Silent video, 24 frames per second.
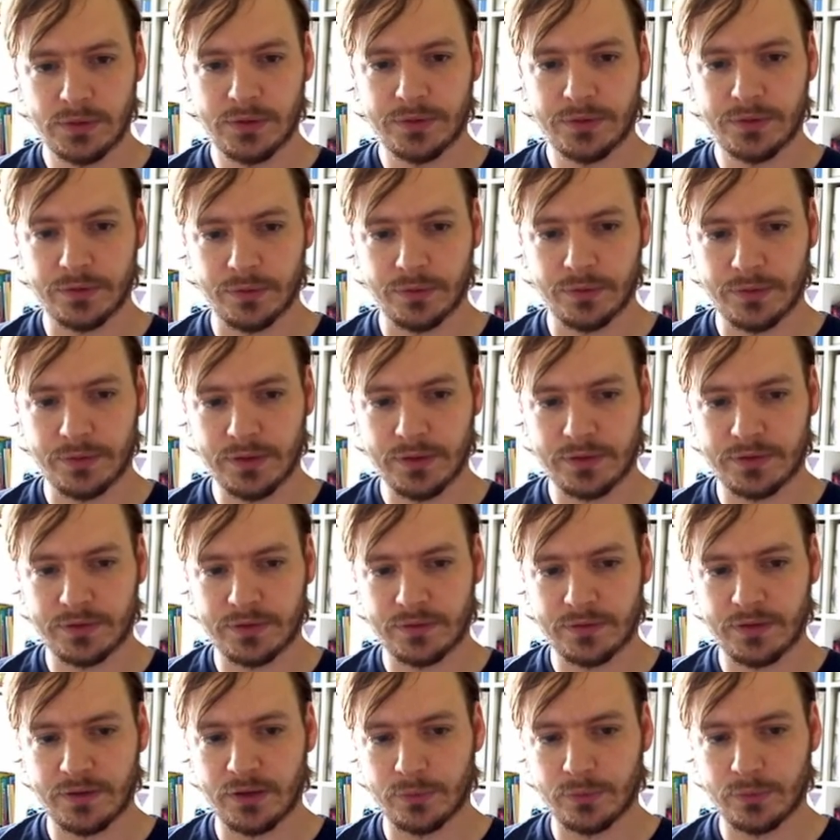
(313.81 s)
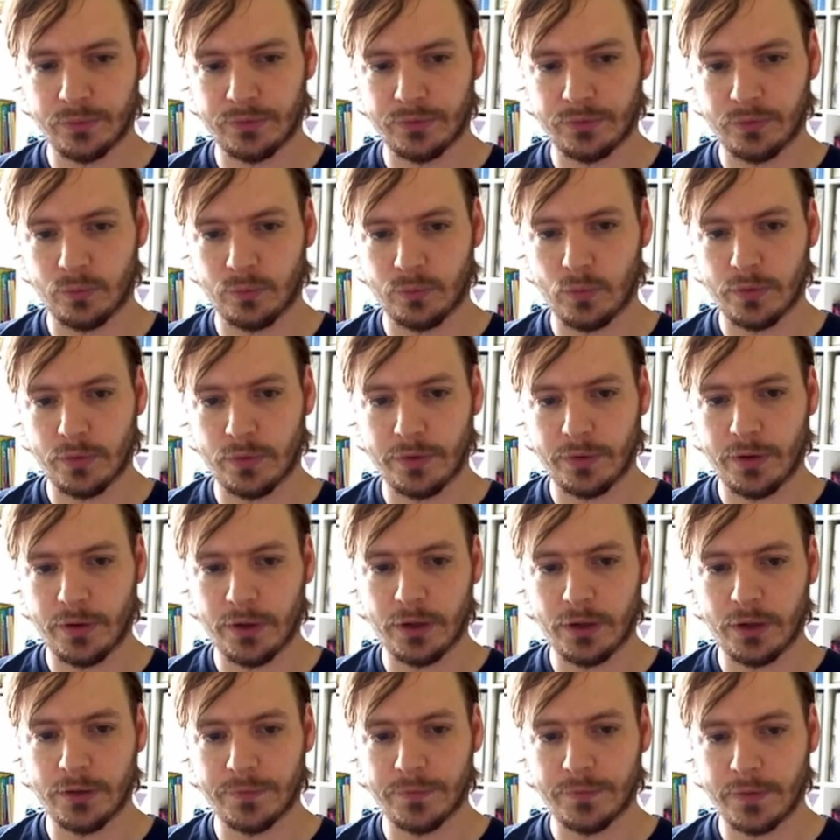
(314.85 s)
So this is equal to 1
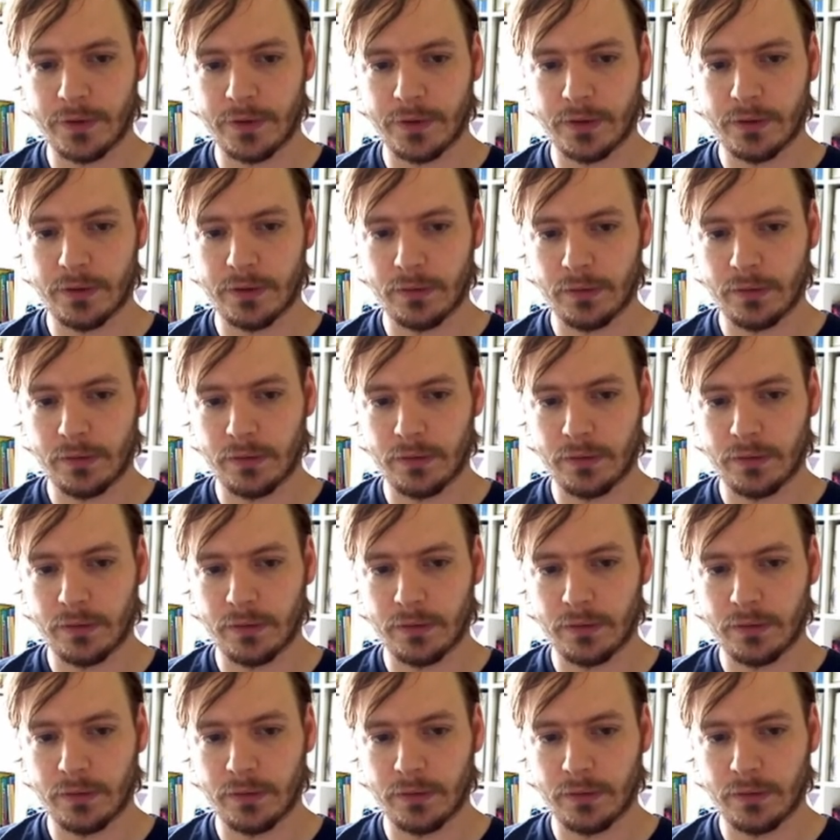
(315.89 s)
over